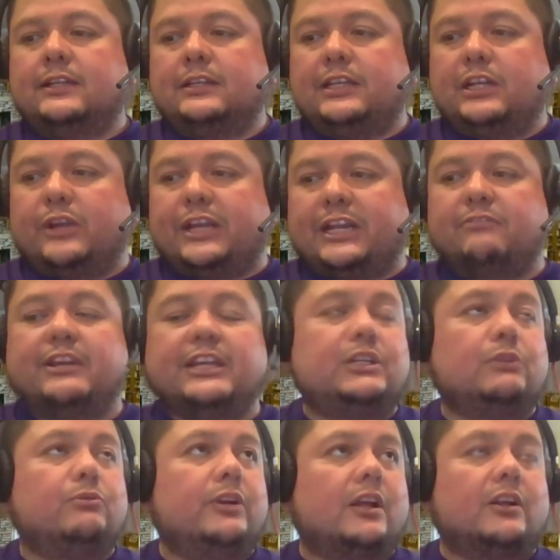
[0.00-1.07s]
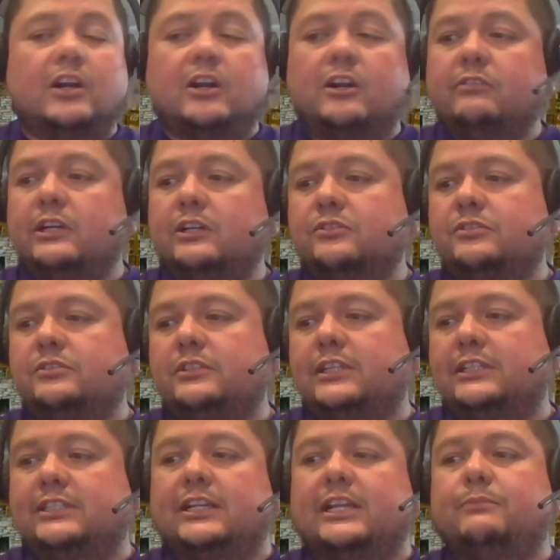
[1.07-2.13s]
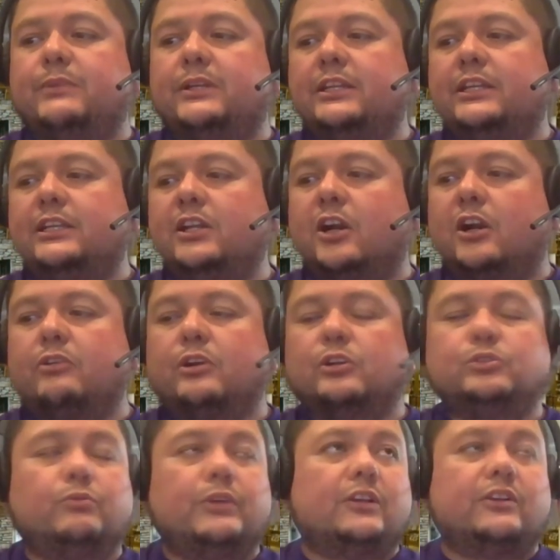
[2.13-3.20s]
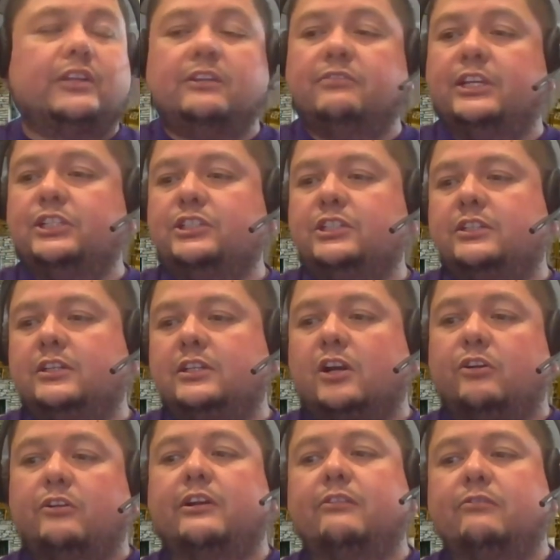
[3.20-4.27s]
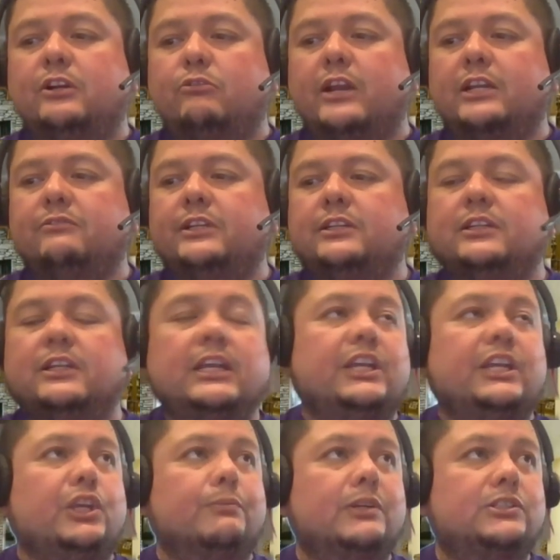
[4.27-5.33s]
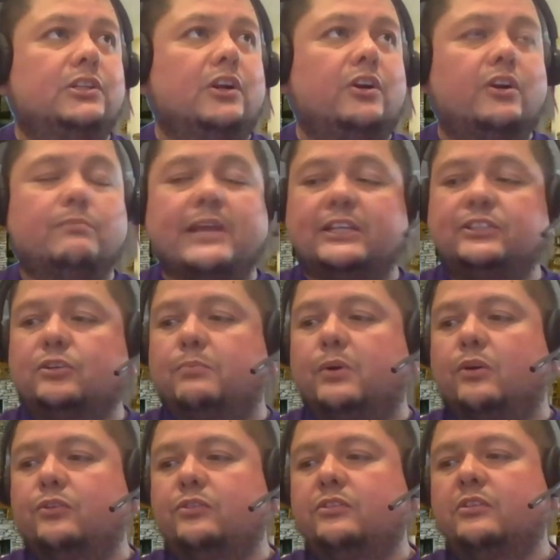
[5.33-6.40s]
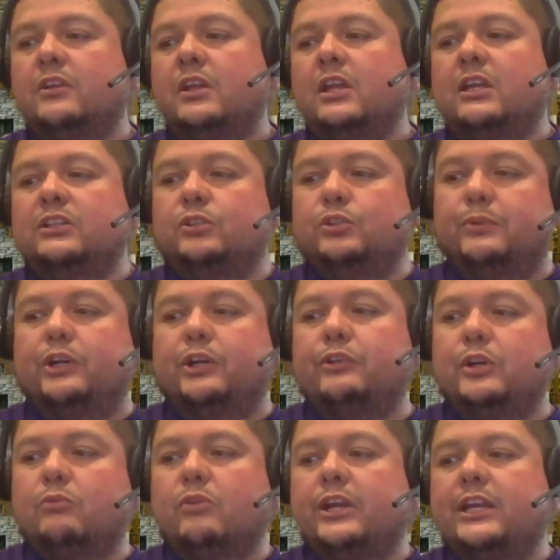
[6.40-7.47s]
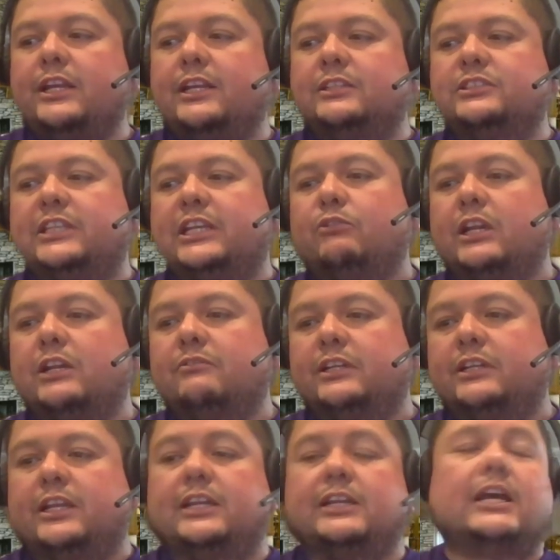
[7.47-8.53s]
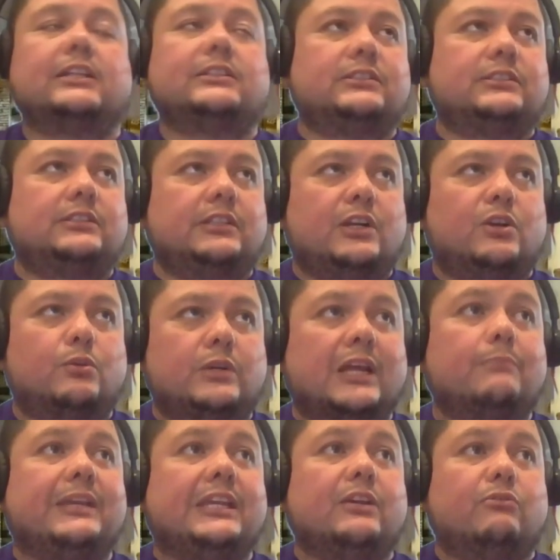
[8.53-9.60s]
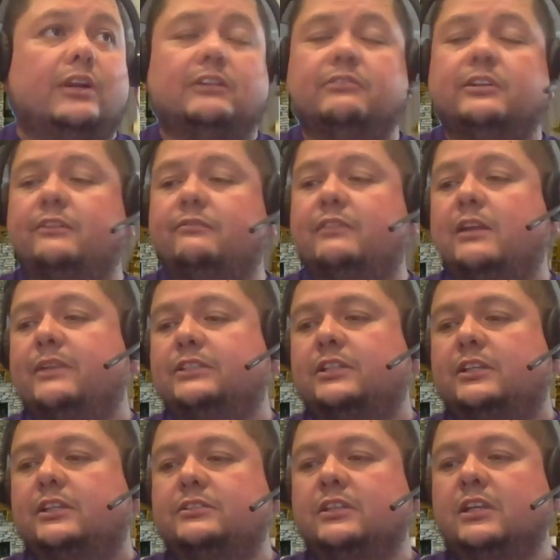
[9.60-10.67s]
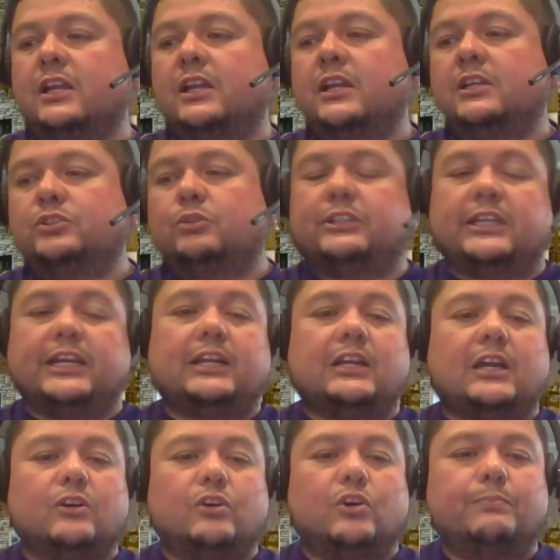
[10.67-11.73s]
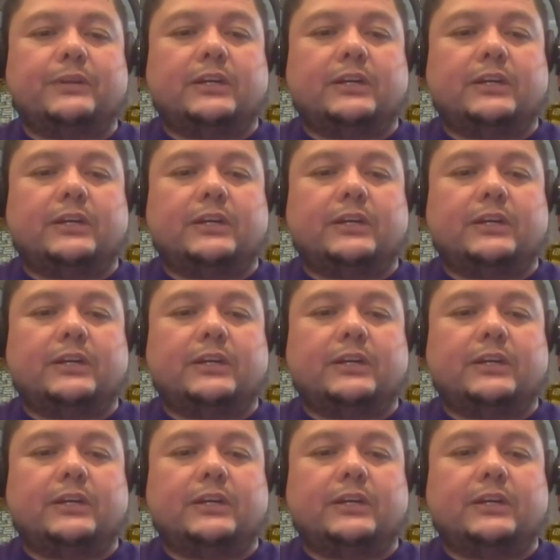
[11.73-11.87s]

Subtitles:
innovation without guardrails is a liability. Guardrails without innovation are irrelevant. You must learn to master both. So maneuver your way and stay relevant and not be irrelevant, if that makes sense. So with that, I'll open it